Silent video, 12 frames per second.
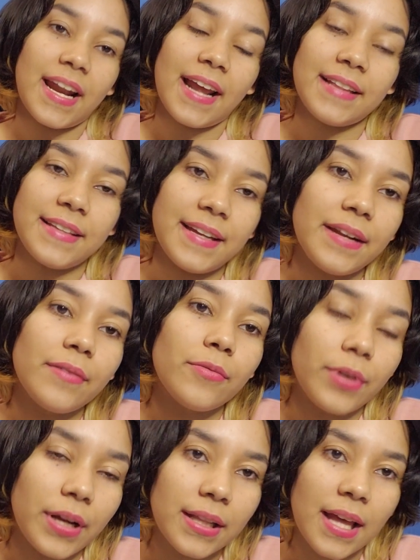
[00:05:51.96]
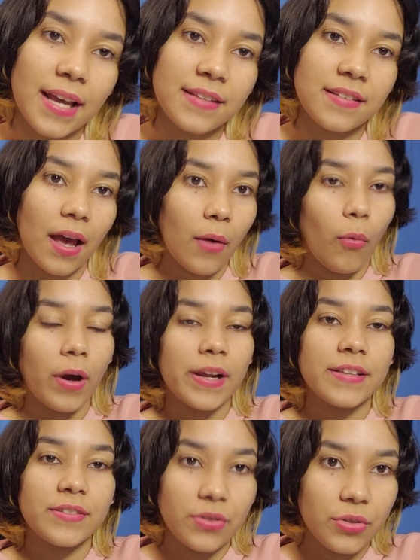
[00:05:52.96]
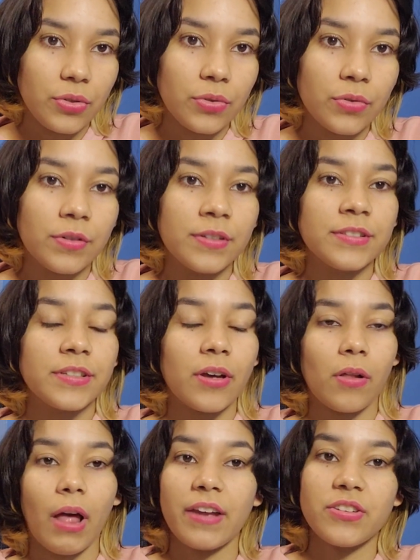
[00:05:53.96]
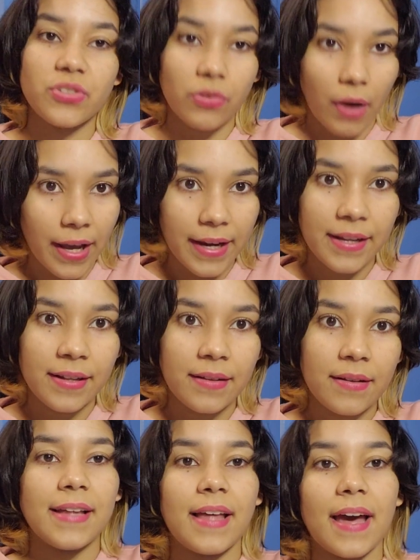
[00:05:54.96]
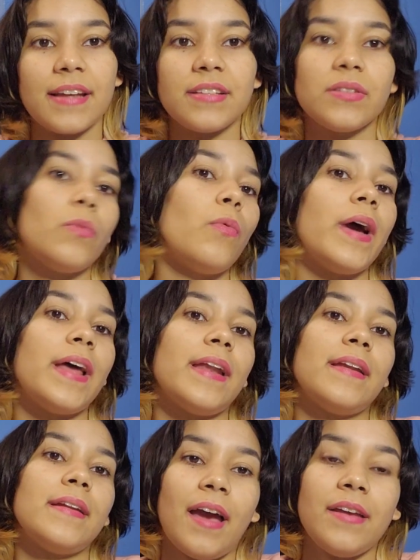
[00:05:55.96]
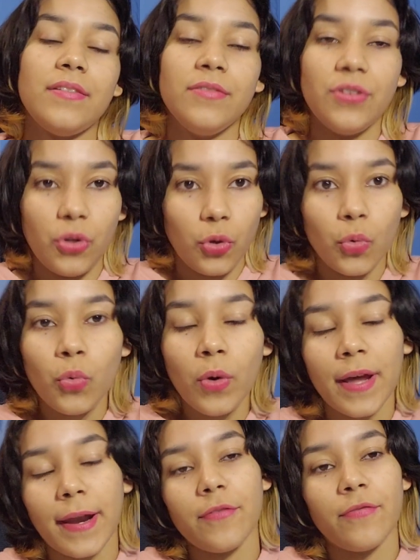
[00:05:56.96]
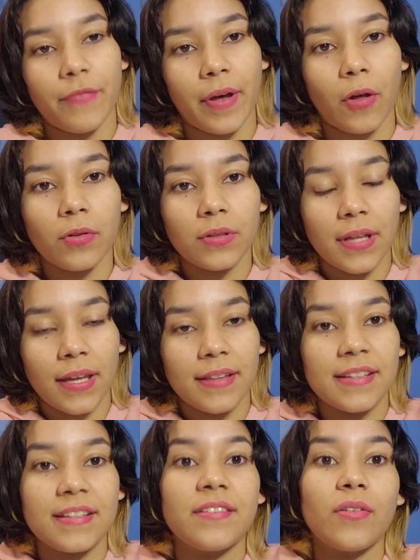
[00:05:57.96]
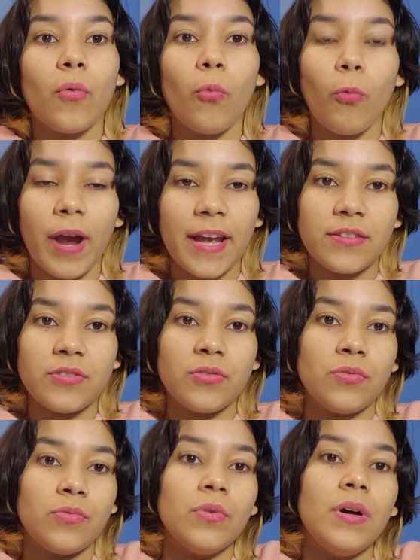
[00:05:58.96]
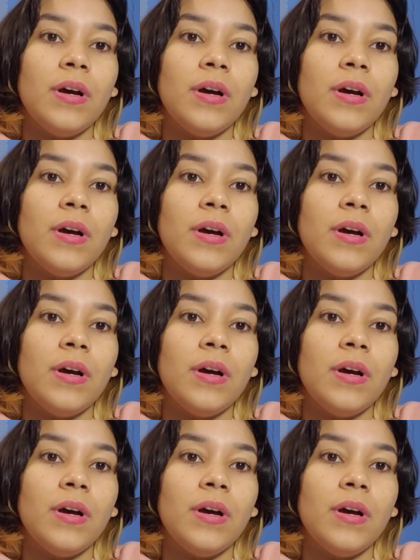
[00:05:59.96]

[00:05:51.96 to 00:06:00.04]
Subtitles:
I didn't realize I wanted to do until I tried it. And that is when I knew and I felt like this is a way to